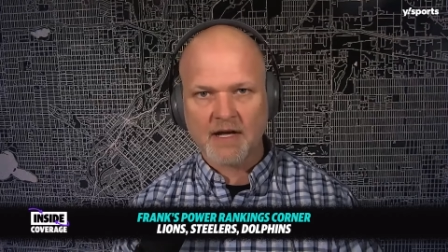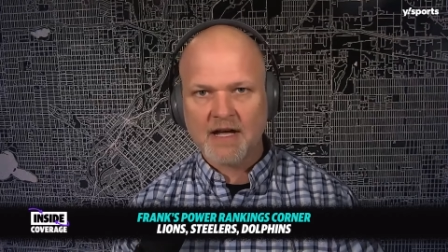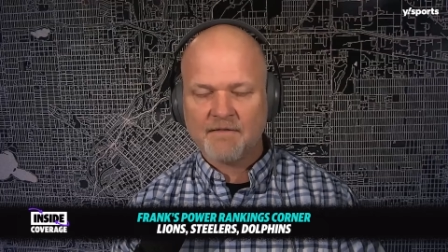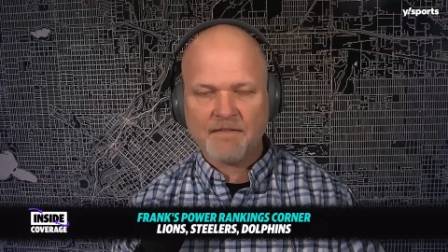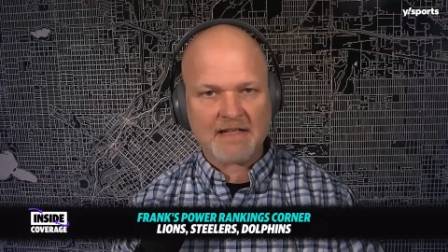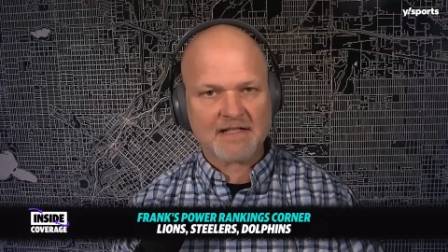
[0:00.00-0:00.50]

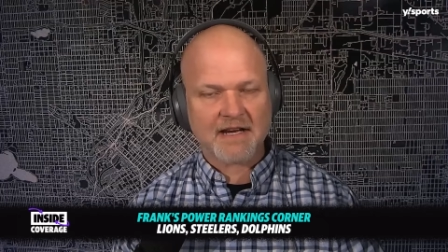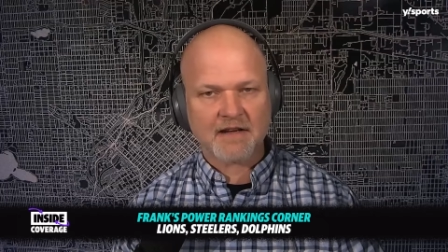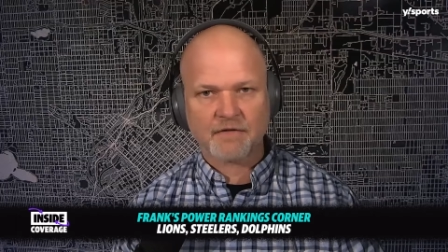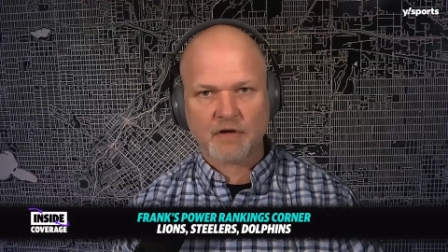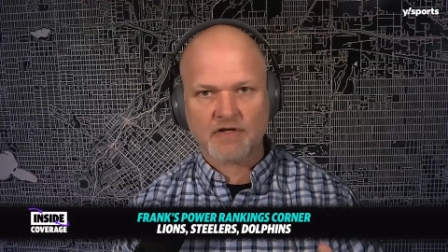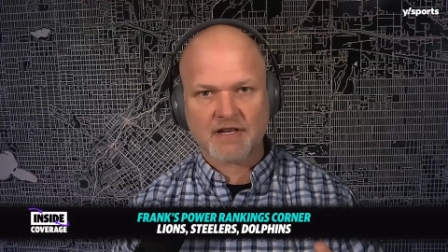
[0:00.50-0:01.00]
facing
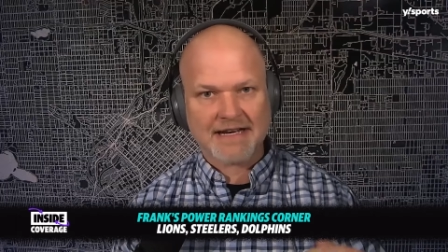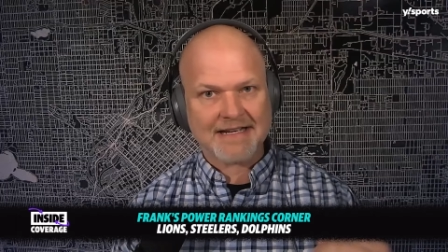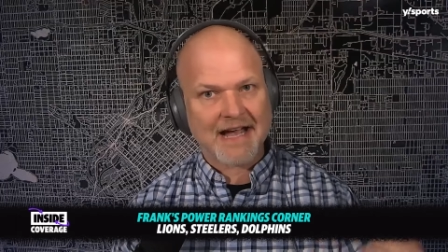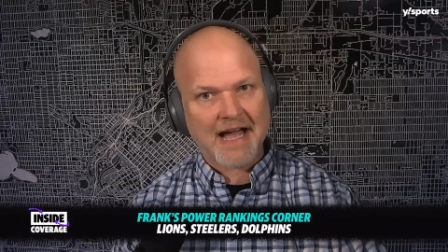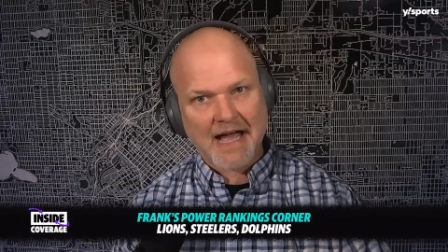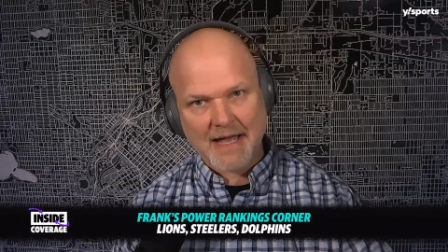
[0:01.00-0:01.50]
adversity
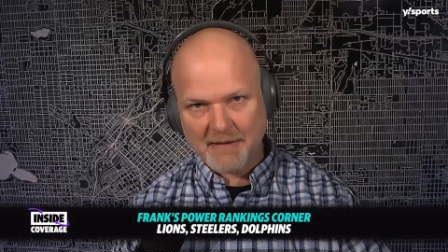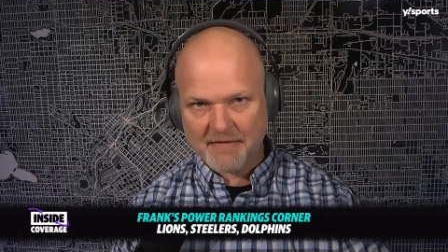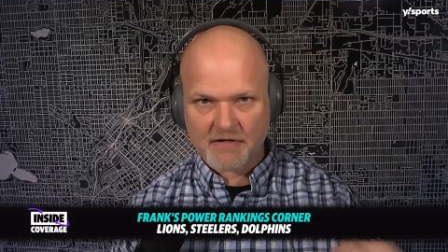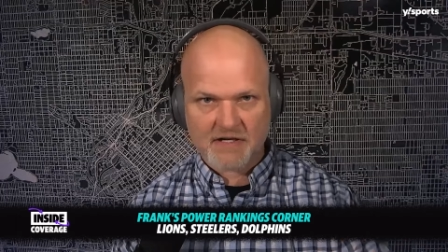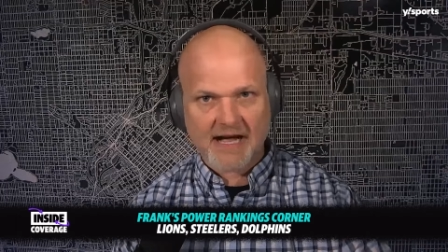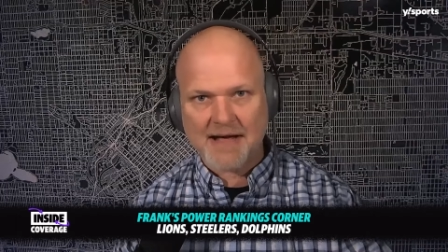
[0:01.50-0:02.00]
time
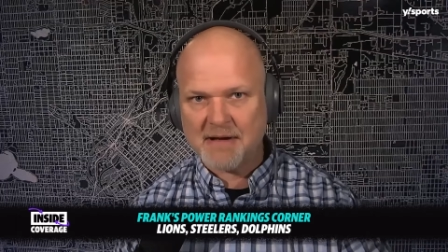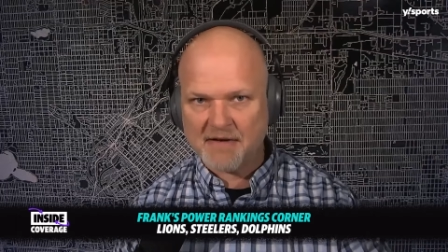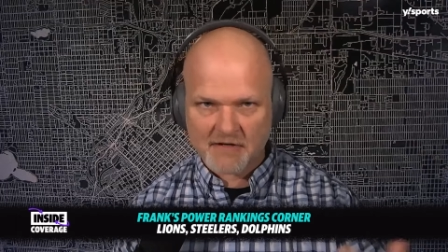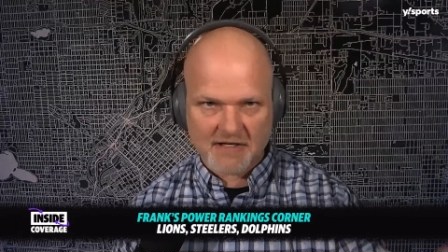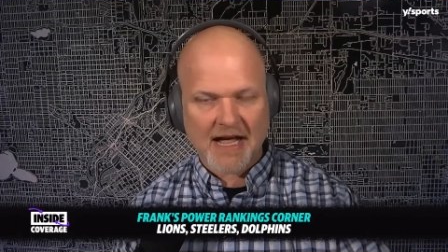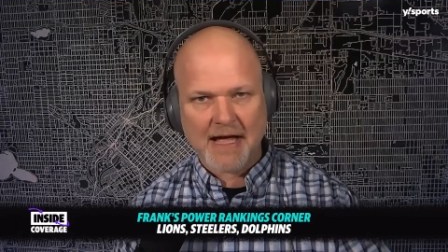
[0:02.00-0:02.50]
after time
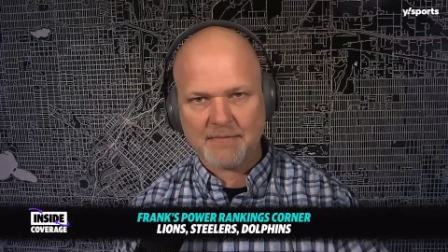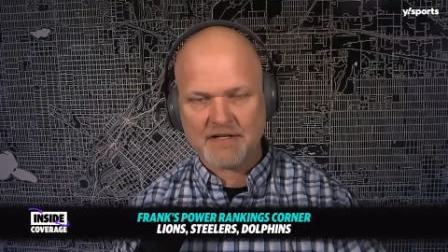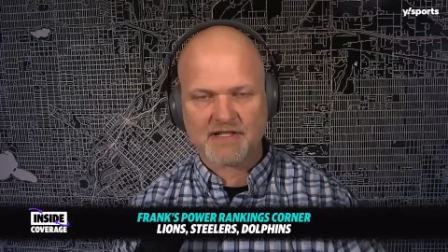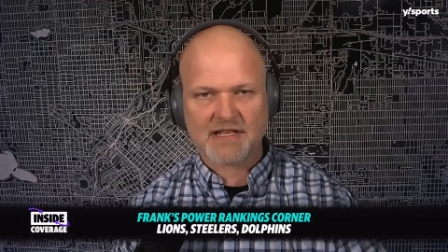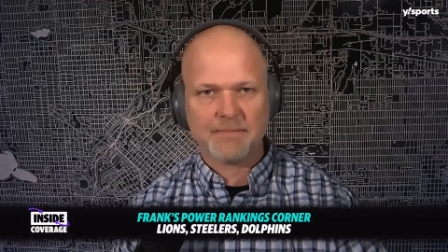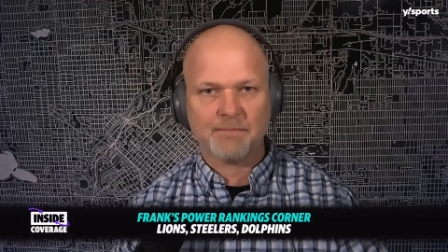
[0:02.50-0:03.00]
after time and
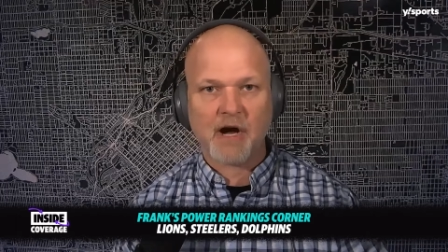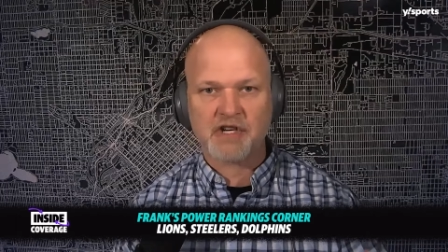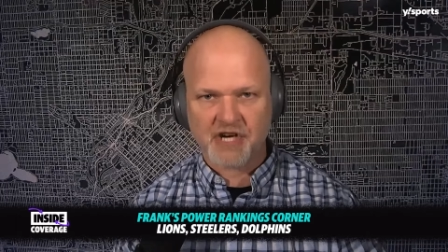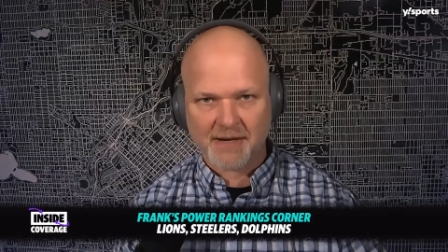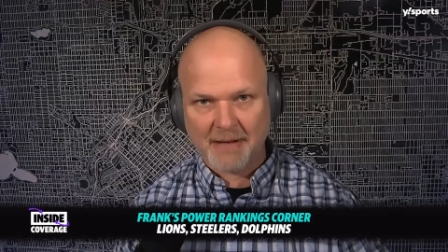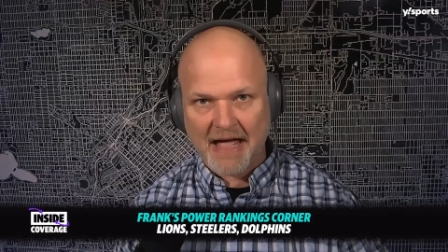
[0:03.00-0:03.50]
just keep
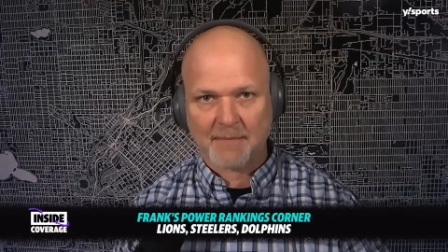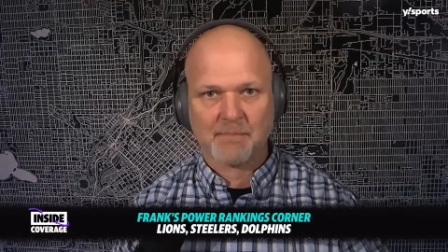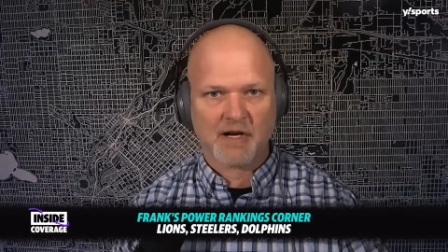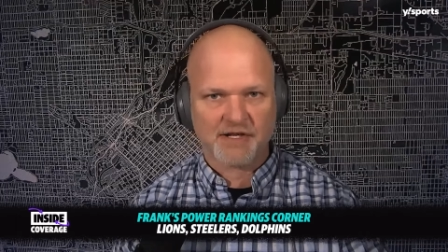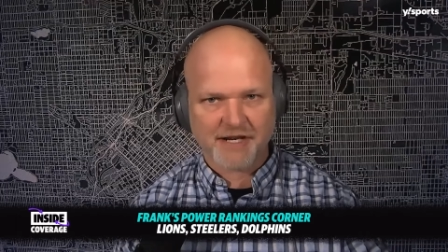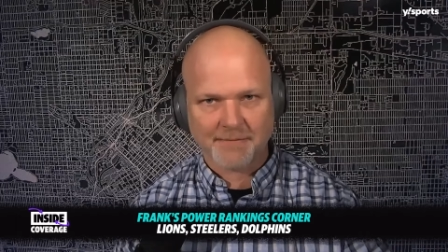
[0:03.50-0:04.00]
punching back,
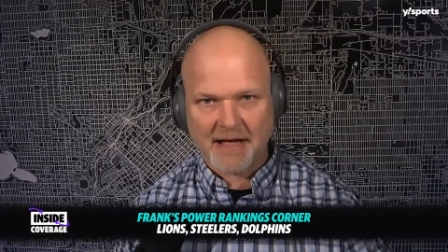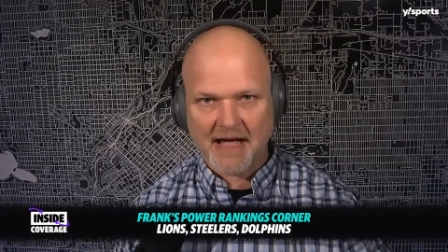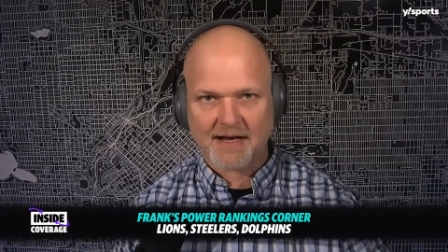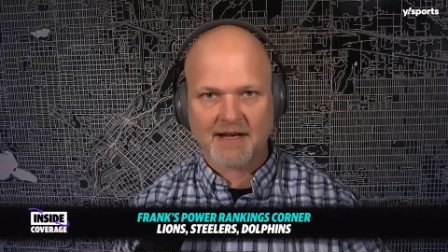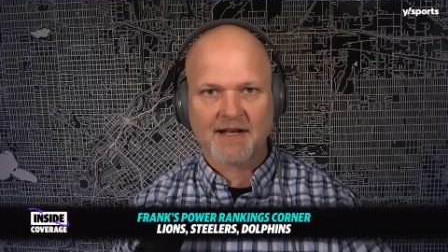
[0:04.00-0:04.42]
punching back.